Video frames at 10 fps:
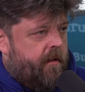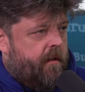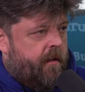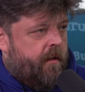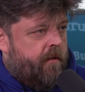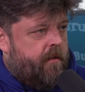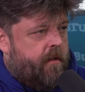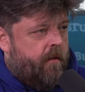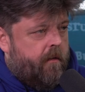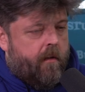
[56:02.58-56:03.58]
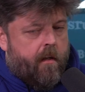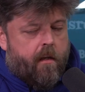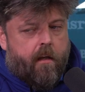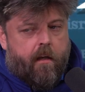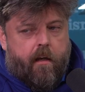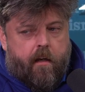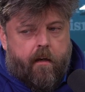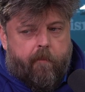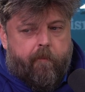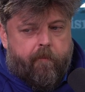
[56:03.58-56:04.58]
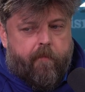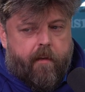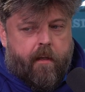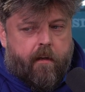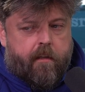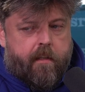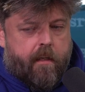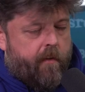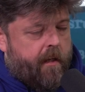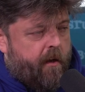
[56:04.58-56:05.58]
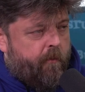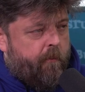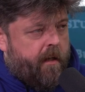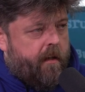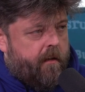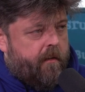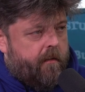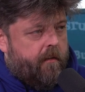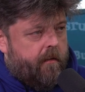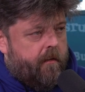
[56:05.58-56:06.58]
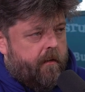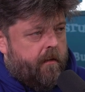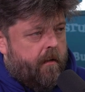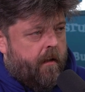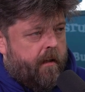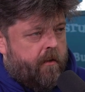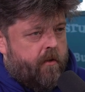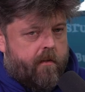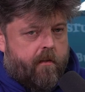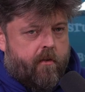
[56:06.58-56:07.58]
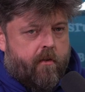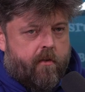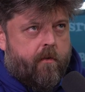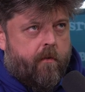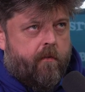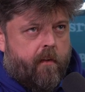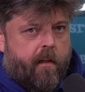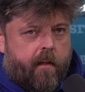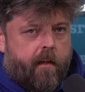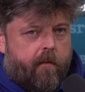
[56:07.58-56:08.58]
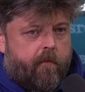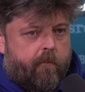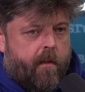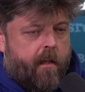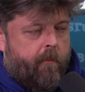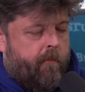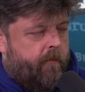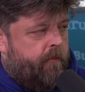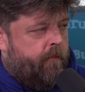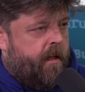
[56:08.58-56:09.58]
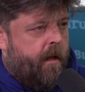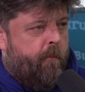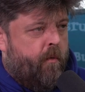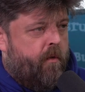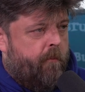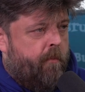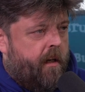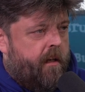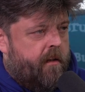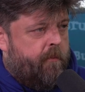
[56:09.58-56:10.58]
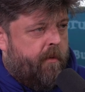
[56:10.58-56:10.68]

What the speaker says: You know, so yeah, it's definitely helped me, like just sort of like become more complete as a